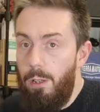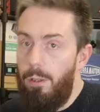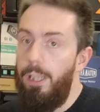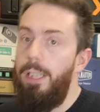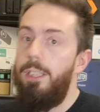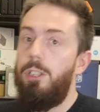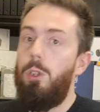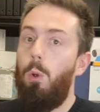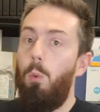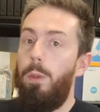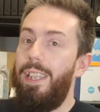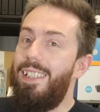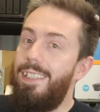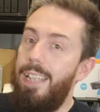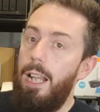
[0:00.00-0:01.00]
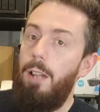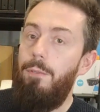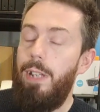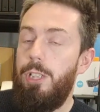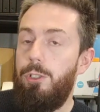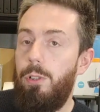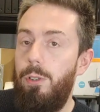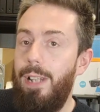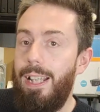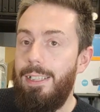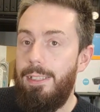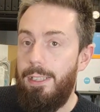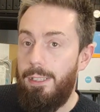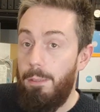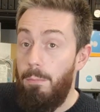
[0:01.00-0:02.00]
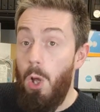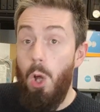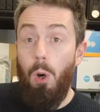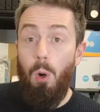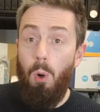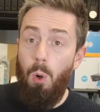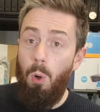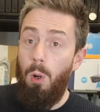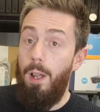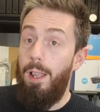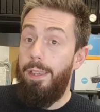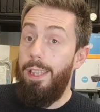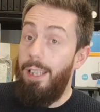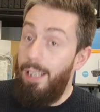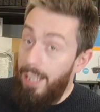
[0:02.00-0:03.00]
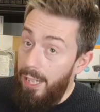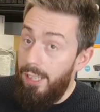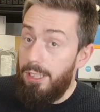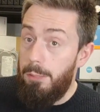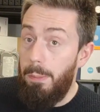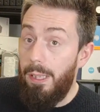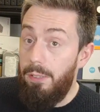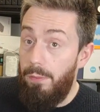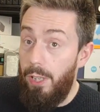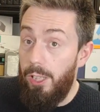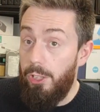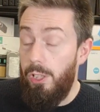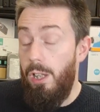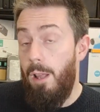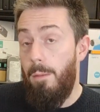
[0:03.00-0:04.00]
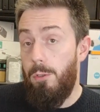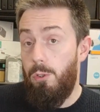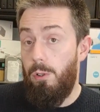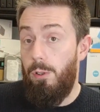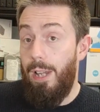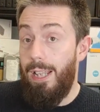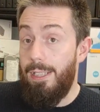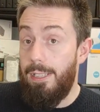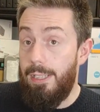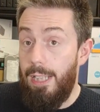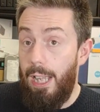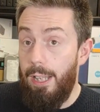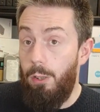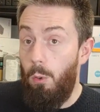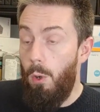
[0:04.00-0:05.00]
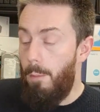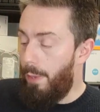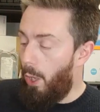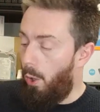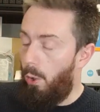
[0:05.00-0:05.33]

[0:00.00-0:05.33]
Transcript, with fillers: You can install the Z F S TrueNAS system or the Linux-based version, TrueNAS Scale,